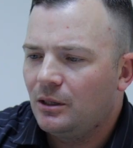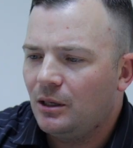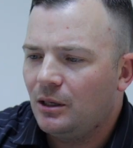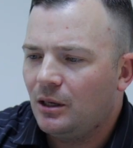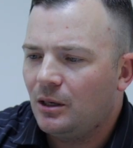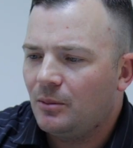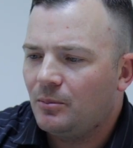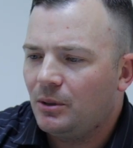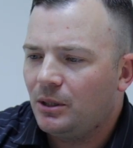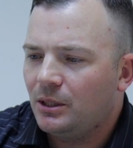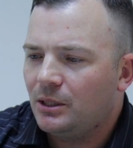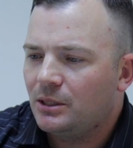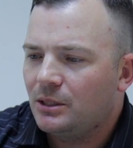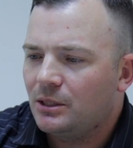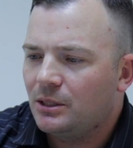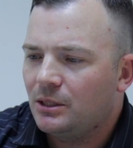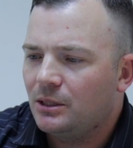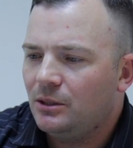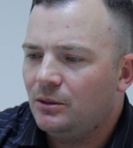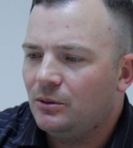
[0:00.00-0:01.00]
a
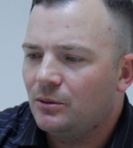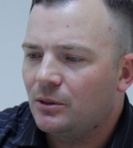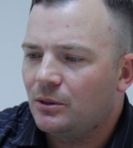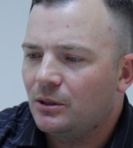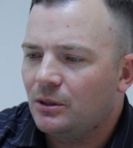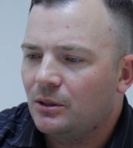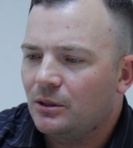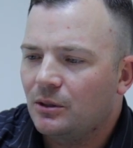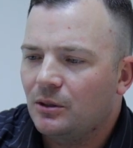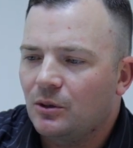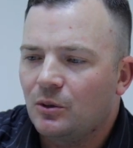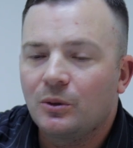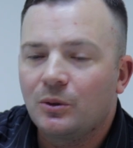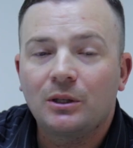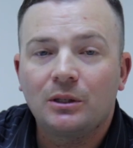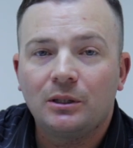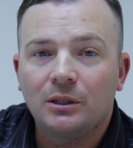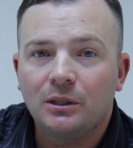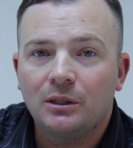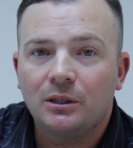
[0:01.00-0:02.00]
place that you can
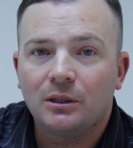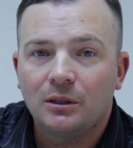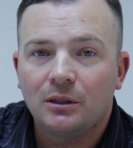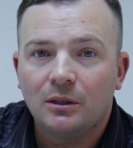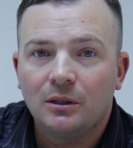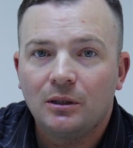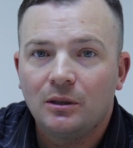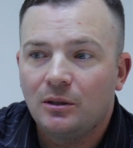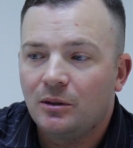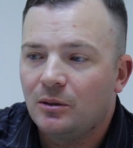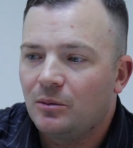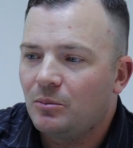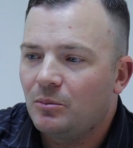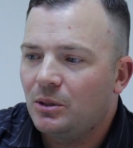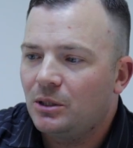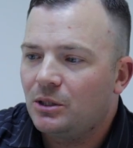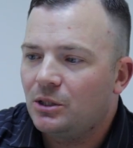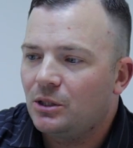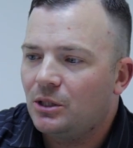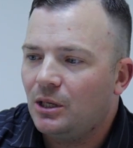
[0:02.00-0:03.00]
quickly
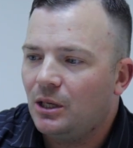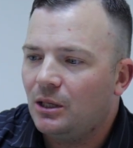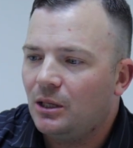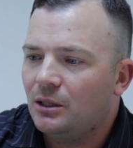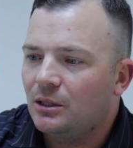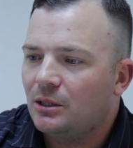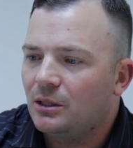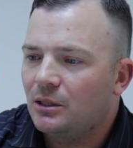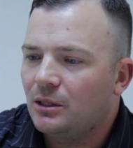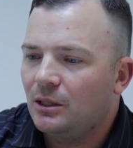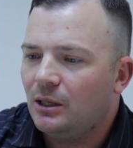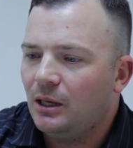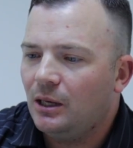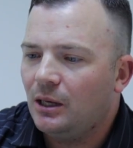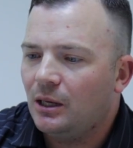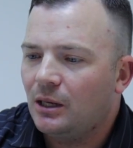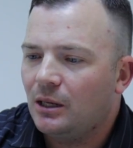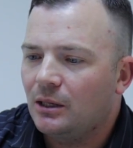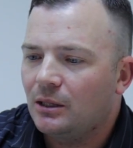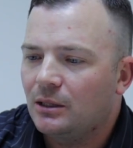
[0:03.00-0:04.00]
pitch a tent
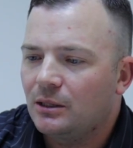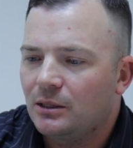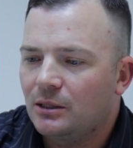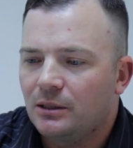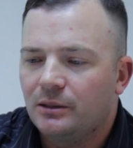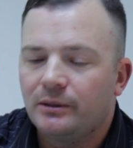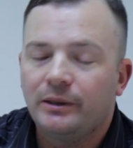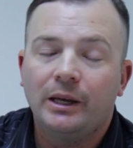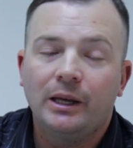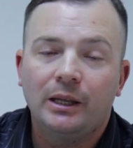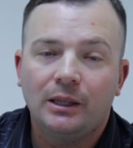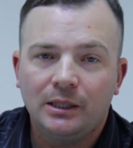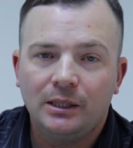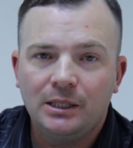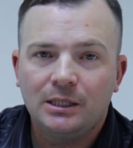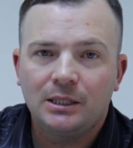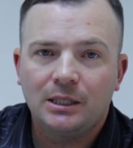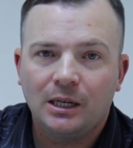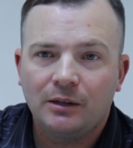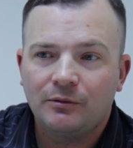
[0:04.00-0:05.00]
and at
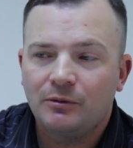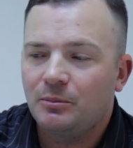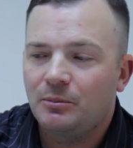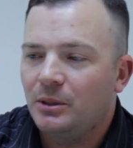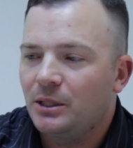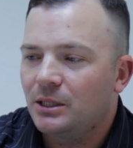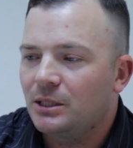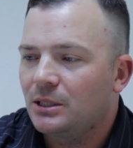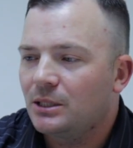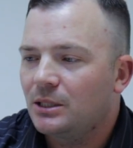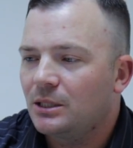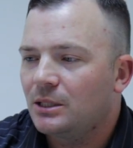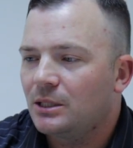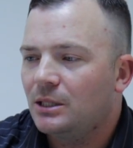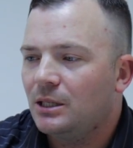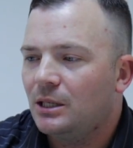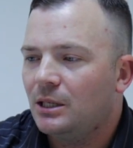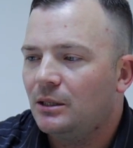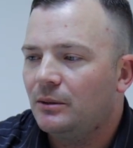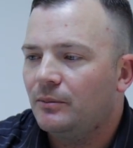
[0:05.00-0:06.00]
least have a place to
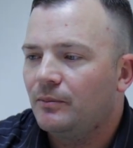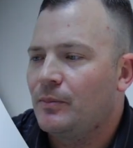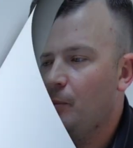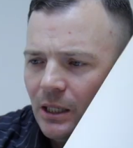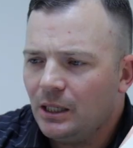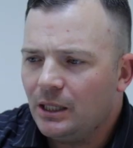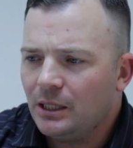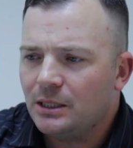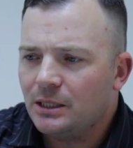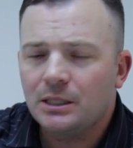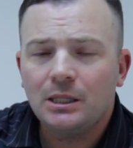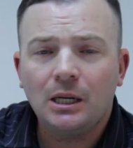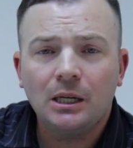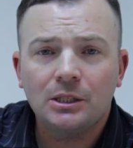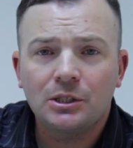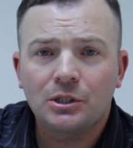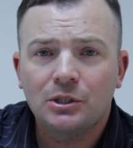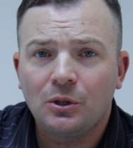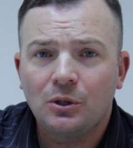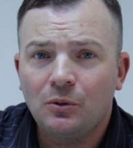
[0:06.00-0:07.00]
stay. It's
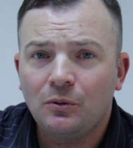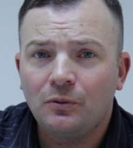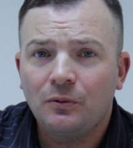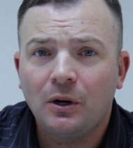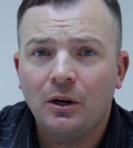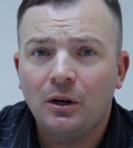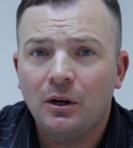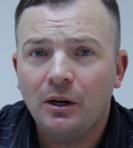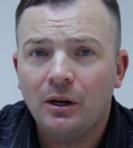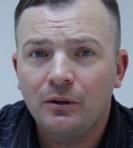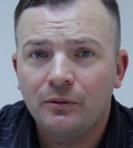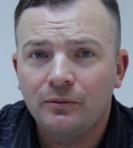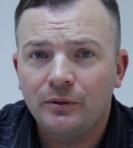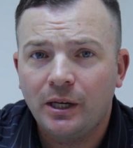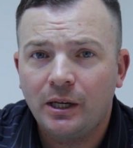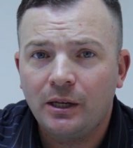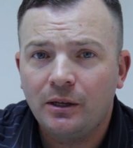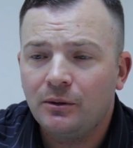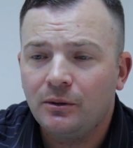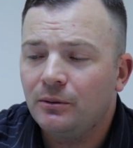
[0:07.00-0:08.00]
not so far out of
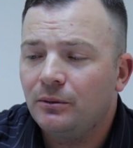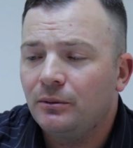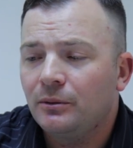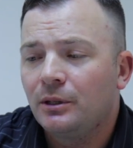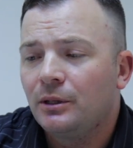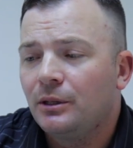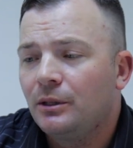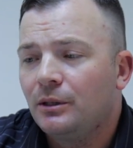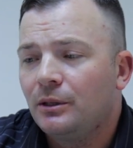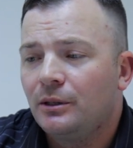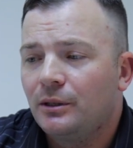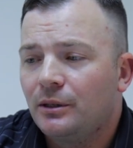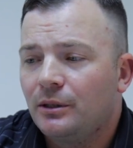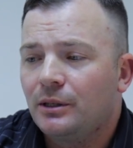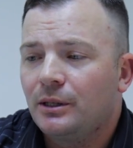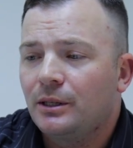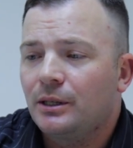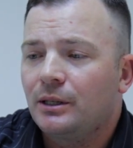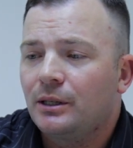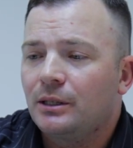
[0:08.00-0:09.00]
town
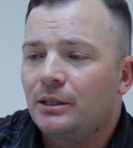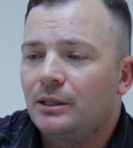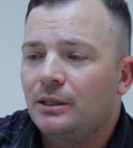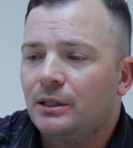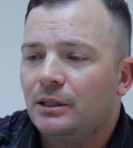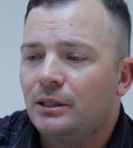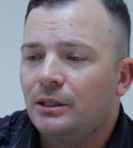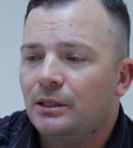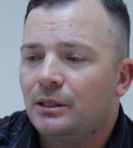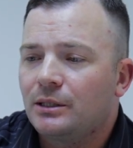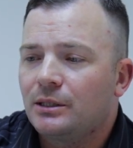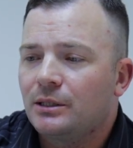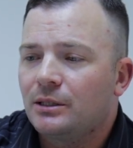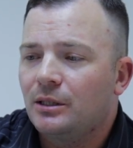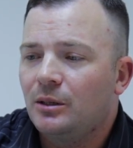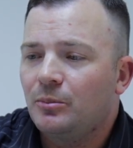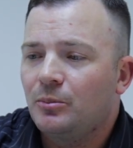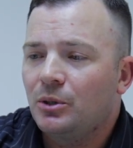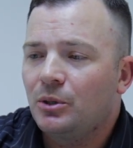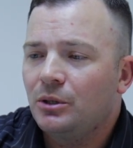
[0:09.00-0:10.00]
that it's
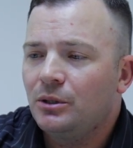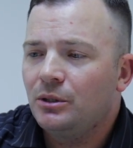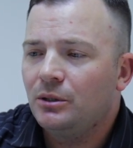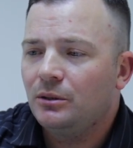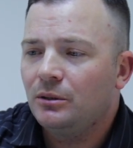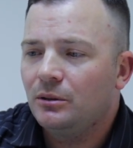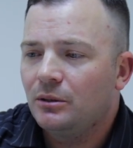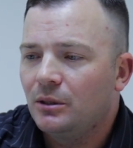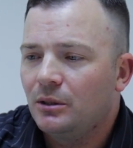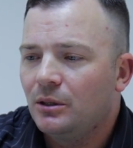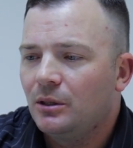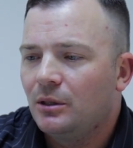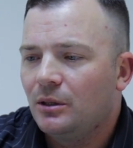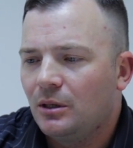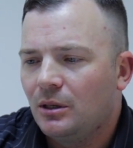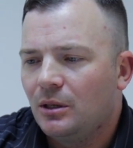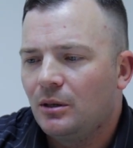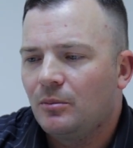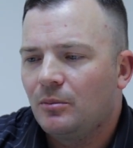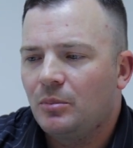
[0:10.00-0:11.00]
a burden,
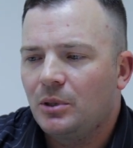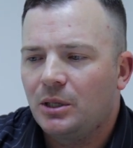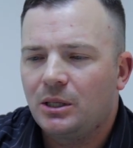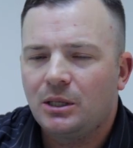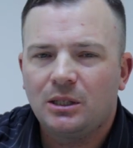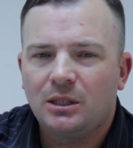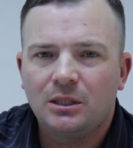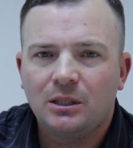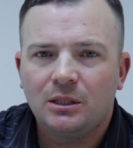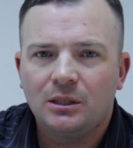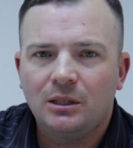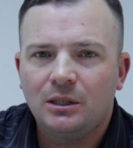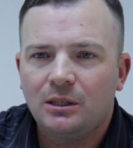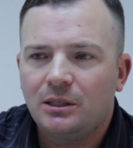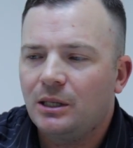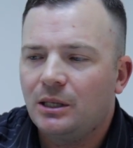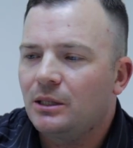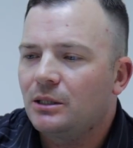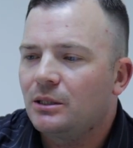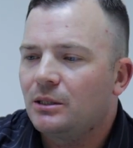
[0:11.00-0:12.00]
but it
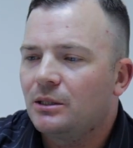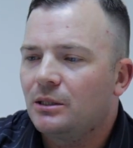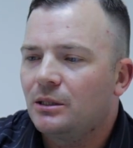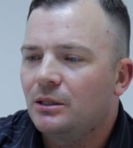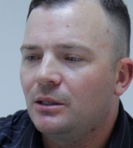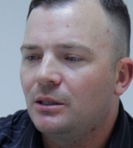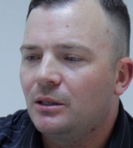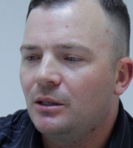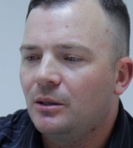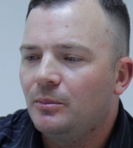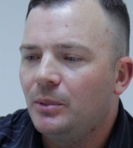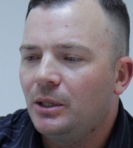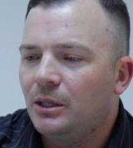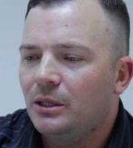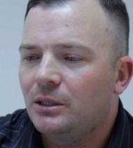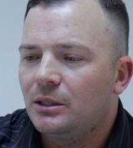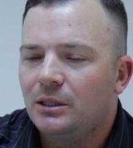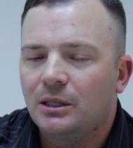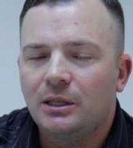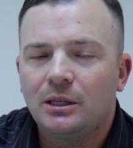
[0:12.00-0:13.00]
takes a
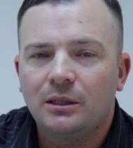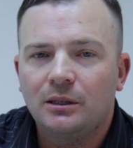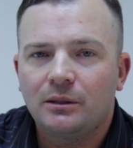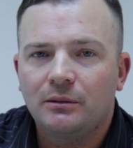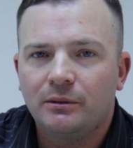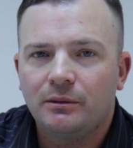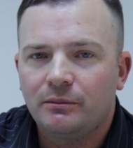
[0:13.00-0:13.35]
minute to get